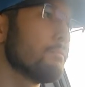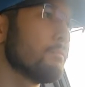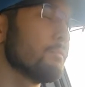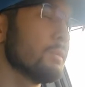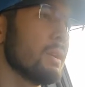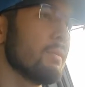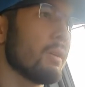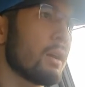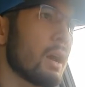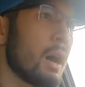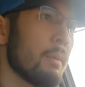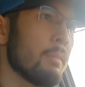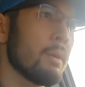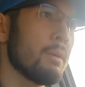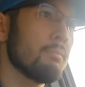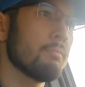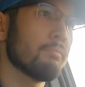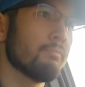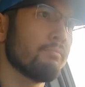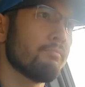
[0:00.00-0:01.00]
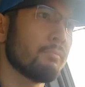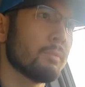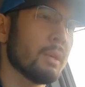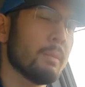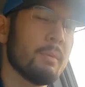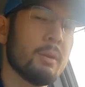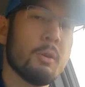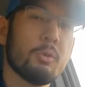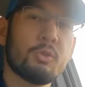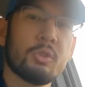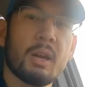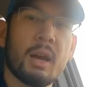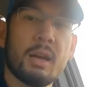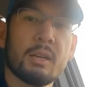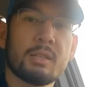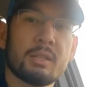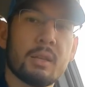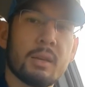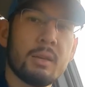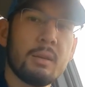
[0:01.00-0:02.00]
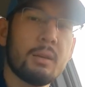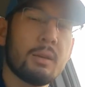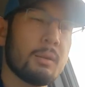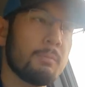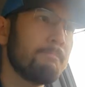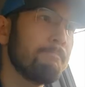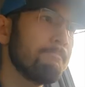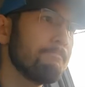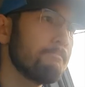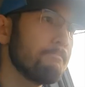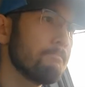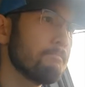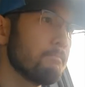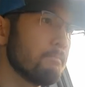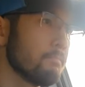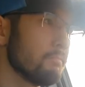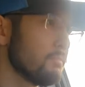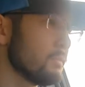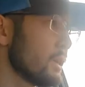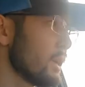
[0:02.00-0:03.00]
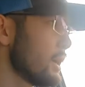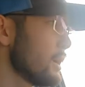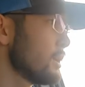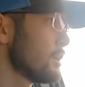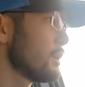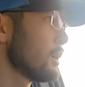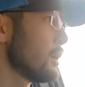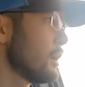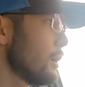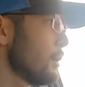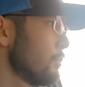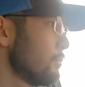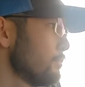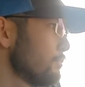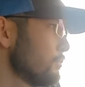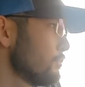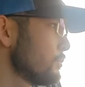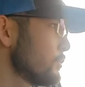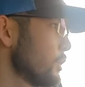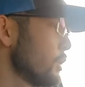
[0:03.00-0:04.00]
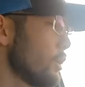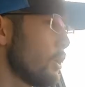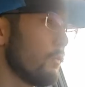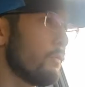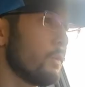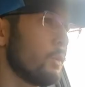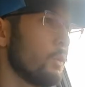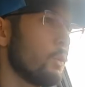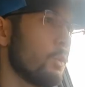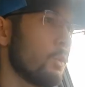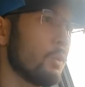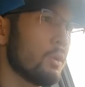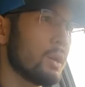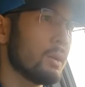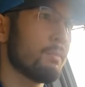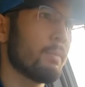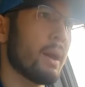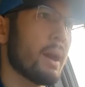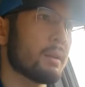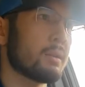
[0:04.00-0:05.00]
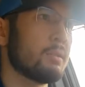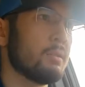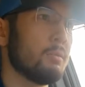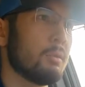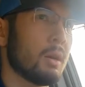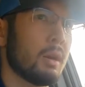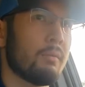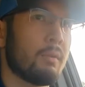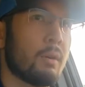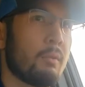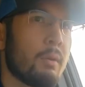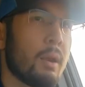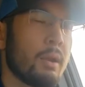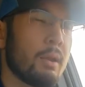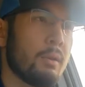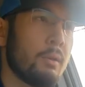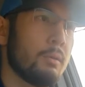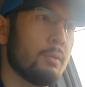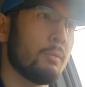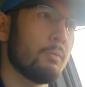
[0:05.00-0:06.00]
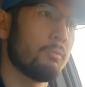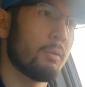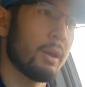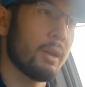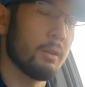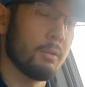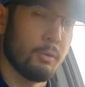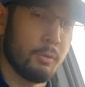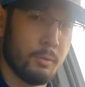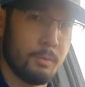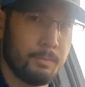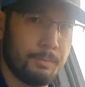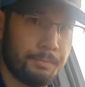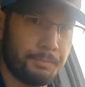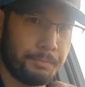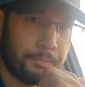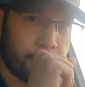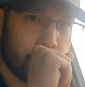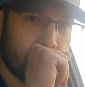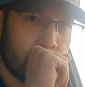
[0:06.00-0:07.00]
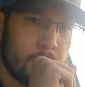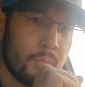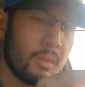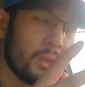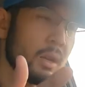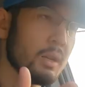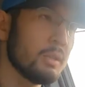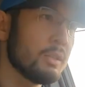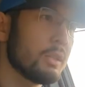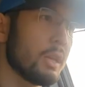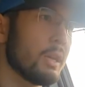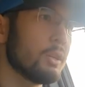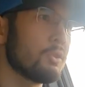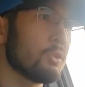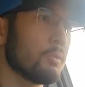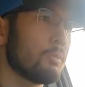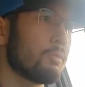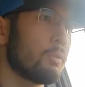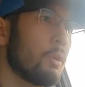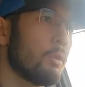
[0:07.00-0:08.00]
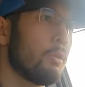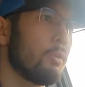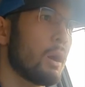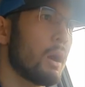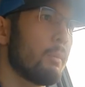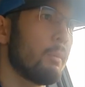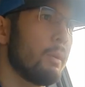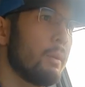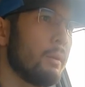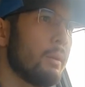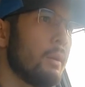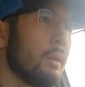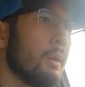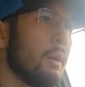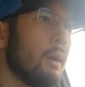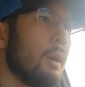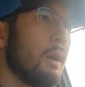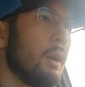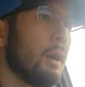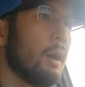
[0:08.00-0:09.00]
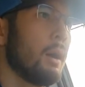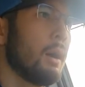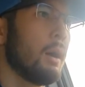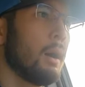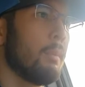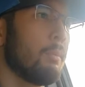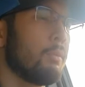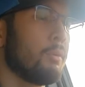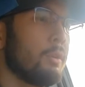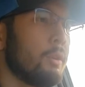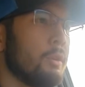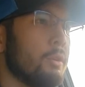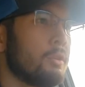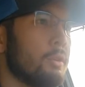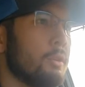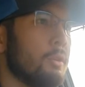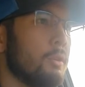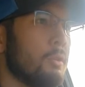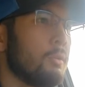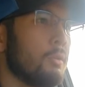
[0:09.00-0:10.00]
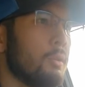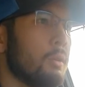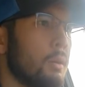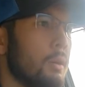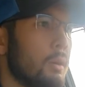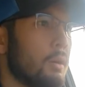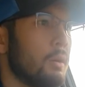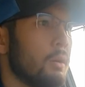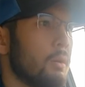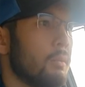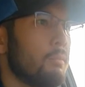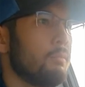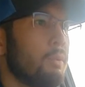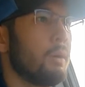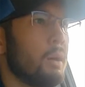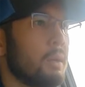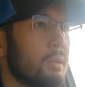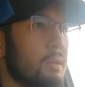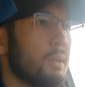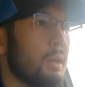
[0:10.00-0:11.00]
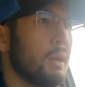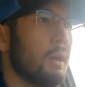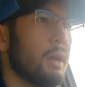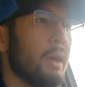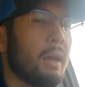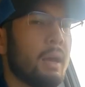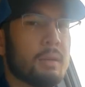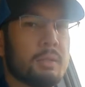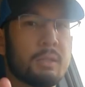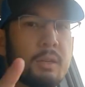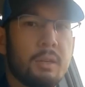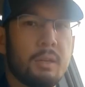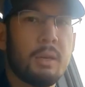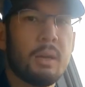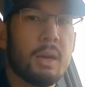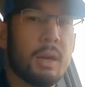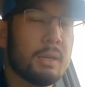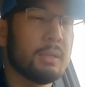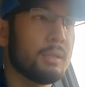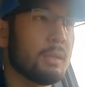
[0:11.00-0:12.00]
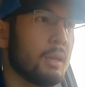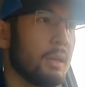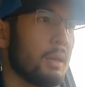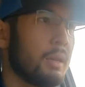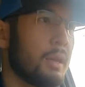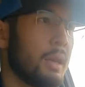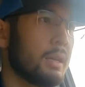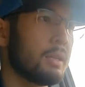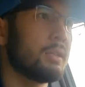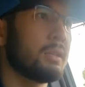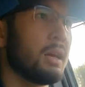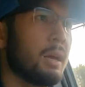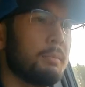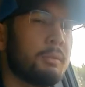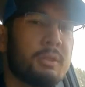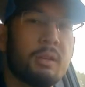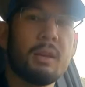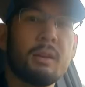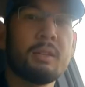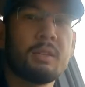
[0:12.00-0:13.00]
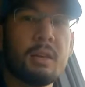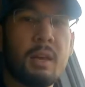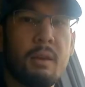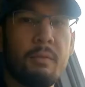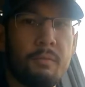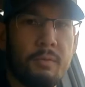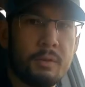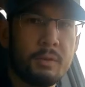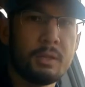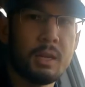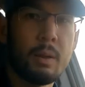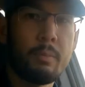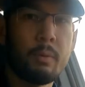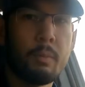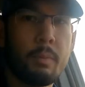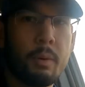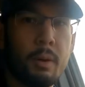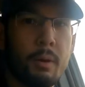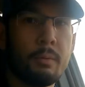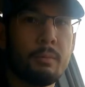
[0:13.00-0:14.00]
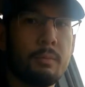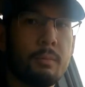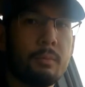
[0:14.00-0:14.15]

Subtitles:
leave a comment. Let me know what you guys think, and you know, hopefully we'll get back to kind of our regular scheduled programming pretty soon. But hey, I'll see you guys next time. Stay safe and stay prepared.